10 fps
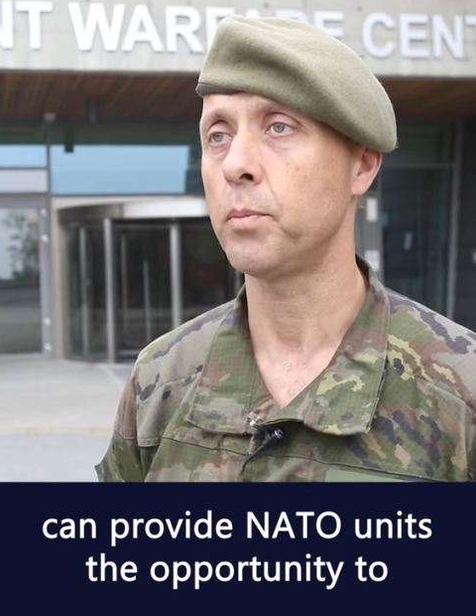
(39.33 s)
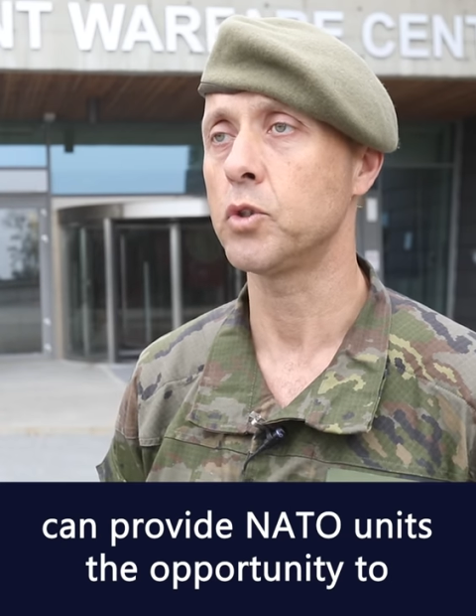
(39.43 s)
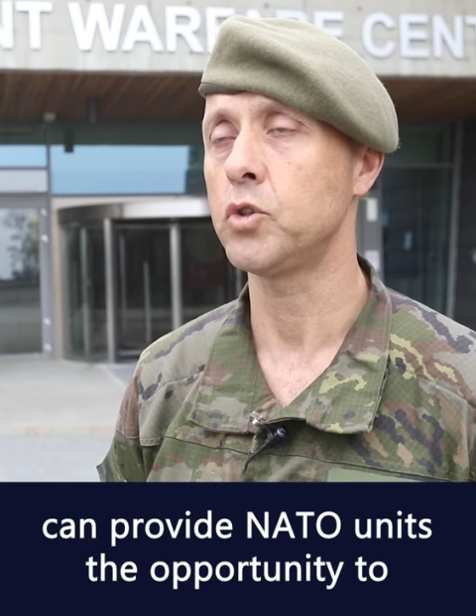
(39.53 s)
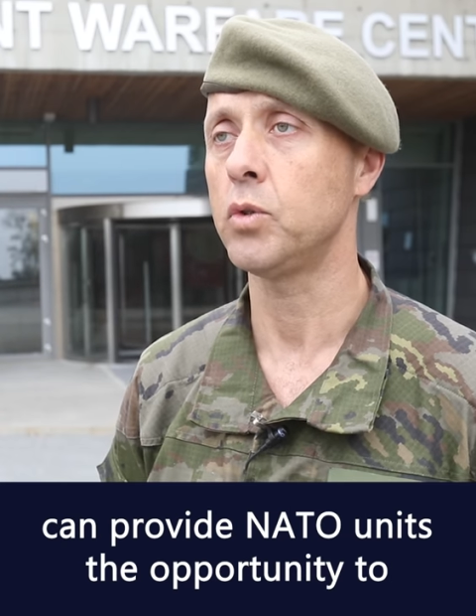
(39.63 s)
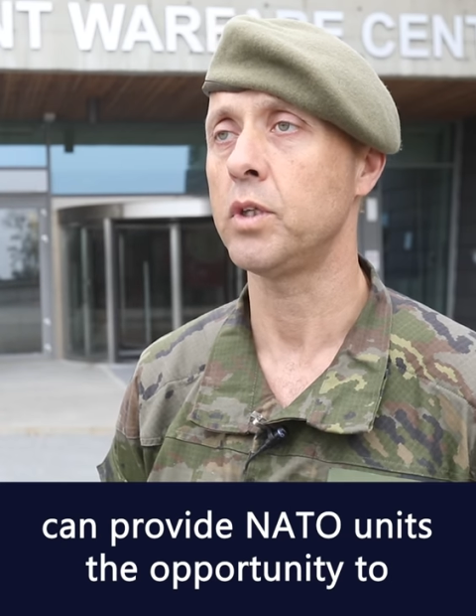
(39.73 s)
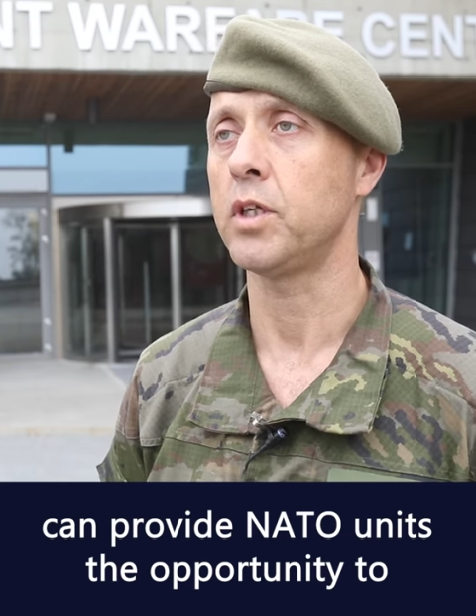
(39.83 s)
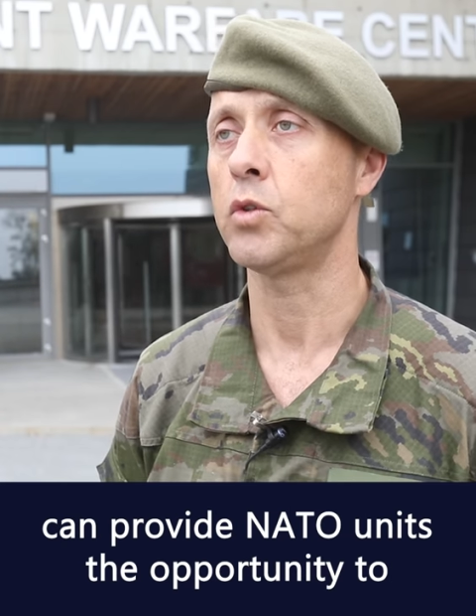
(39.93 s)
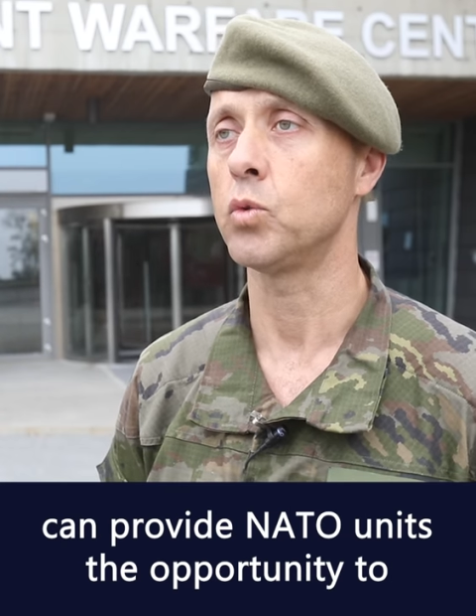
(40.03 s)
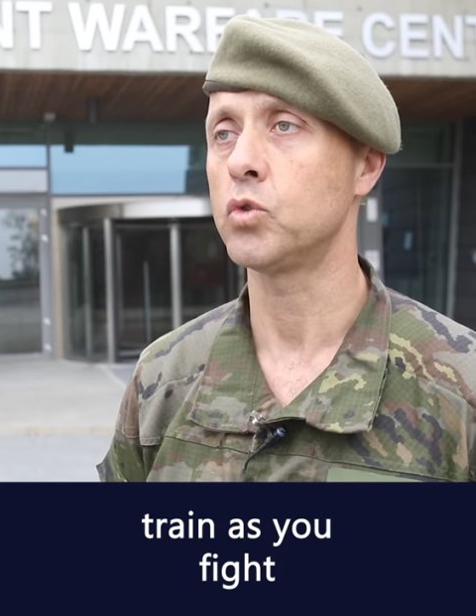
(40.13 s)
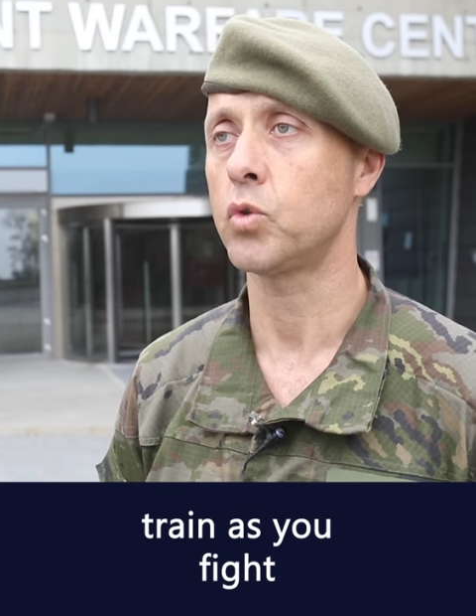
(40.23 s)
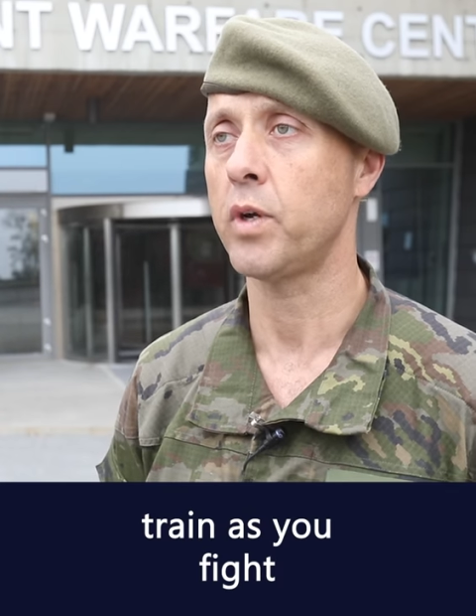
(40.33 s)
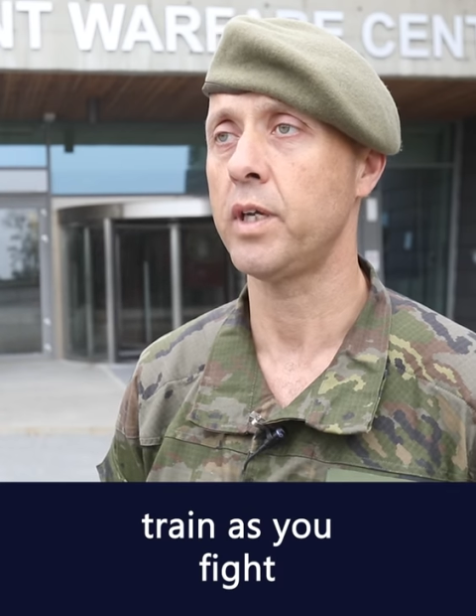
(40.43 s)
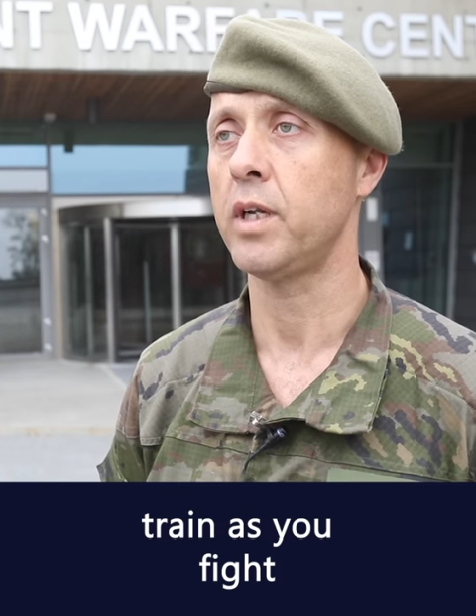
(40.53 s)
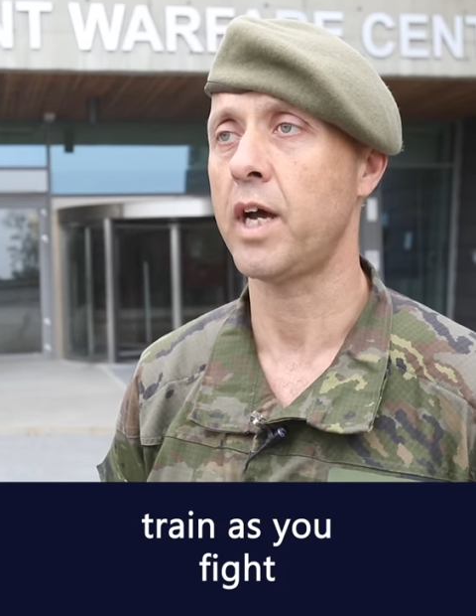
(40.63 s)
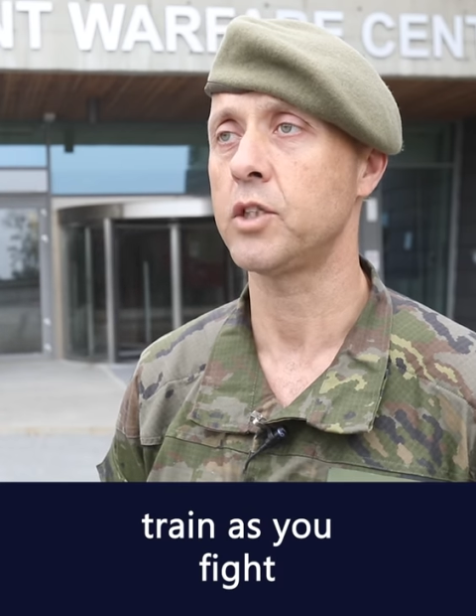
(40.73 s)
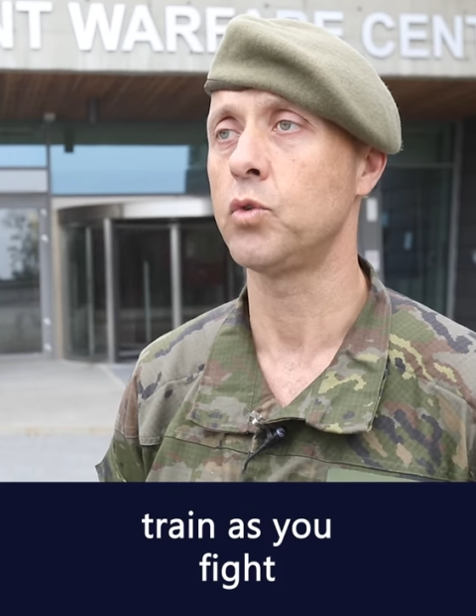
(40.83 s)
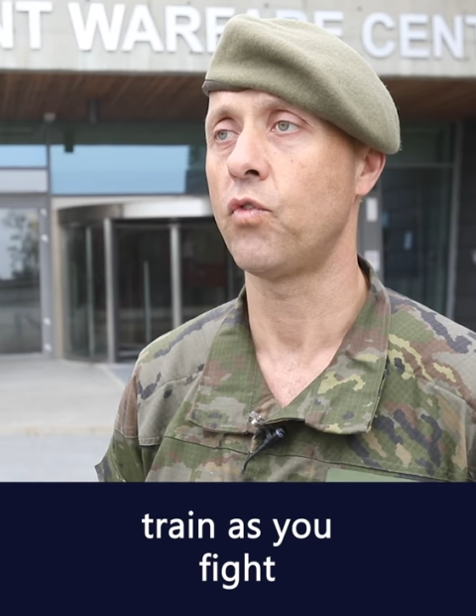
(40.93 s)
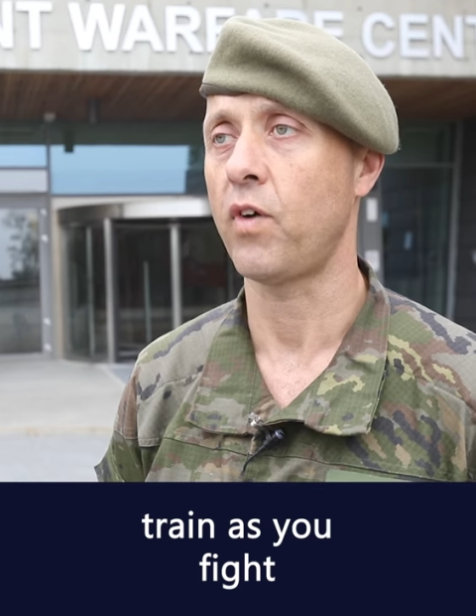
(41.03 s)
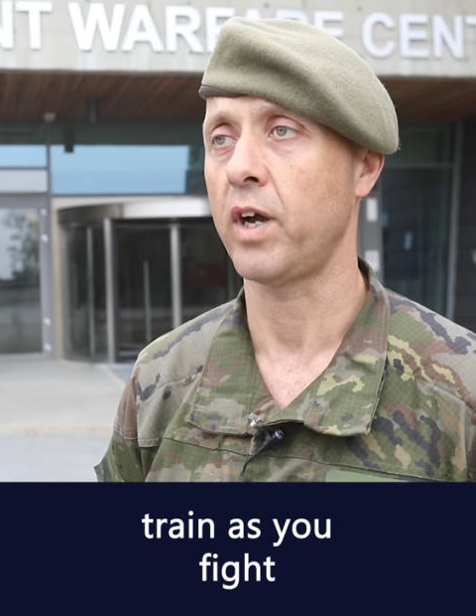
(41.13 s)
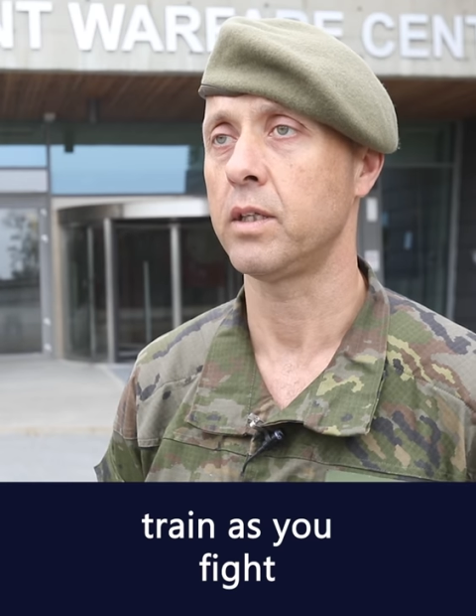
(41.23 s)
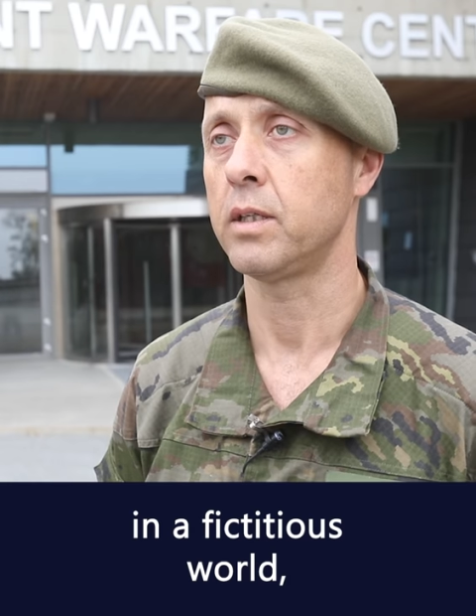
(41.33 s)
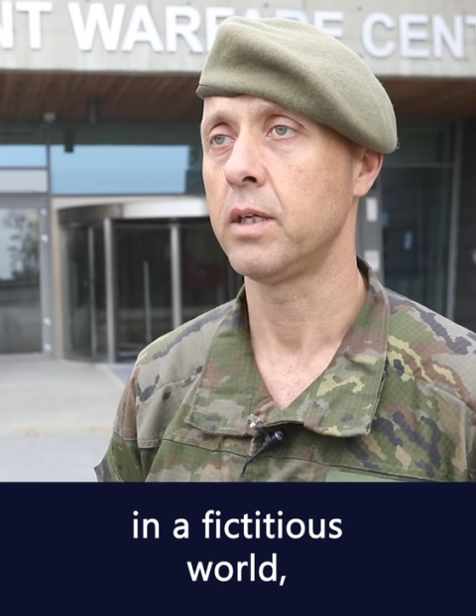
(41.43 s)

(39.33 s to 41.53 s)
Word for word: opportunity to train as you fight